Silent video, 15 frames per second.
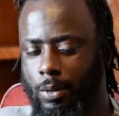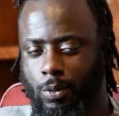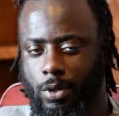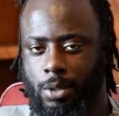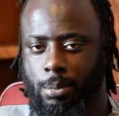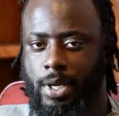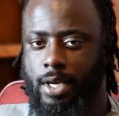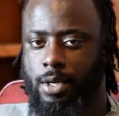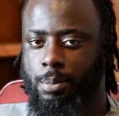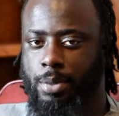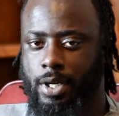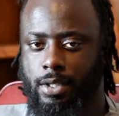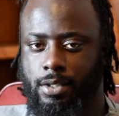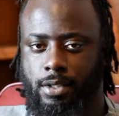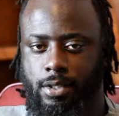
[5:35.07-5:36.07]
running back
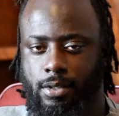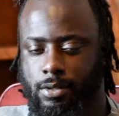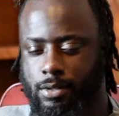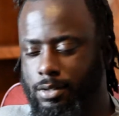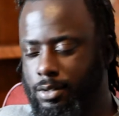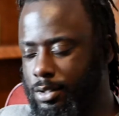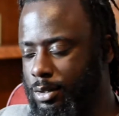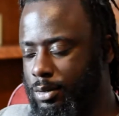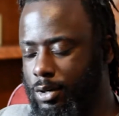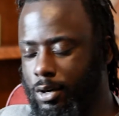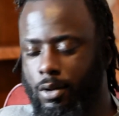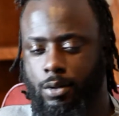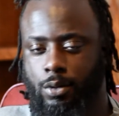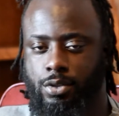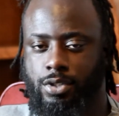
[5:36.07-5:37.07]
comparisons, you know,
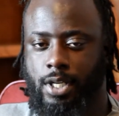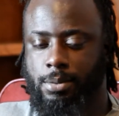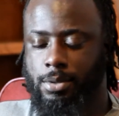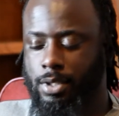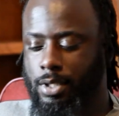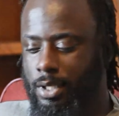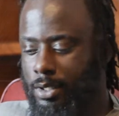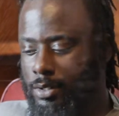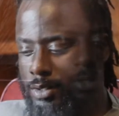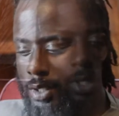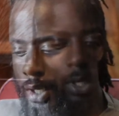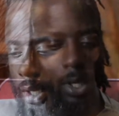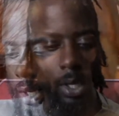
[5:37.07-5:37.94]
all those types of things.